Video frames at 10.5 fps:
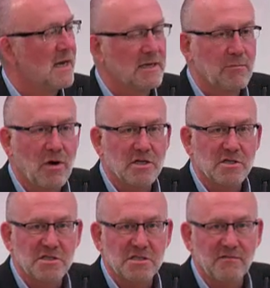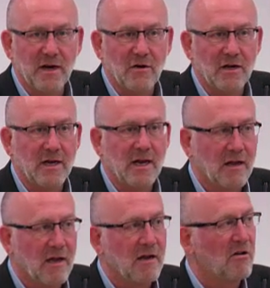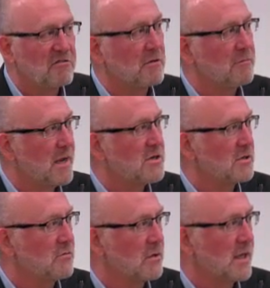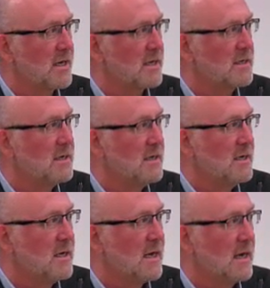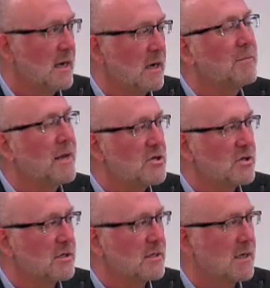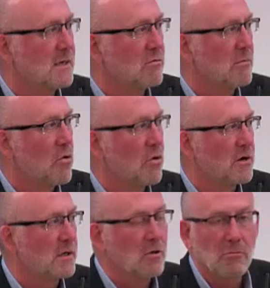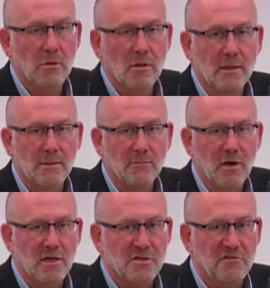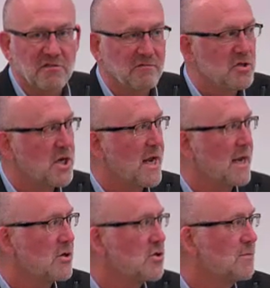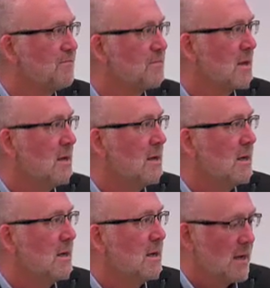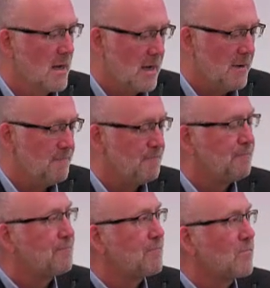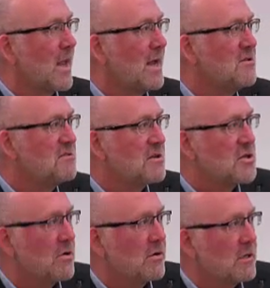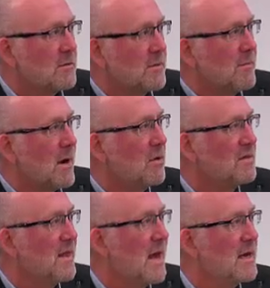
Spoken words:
depression severity, and also patient-related, our patient-reported global impressions of change. And just to show you a little bit about what that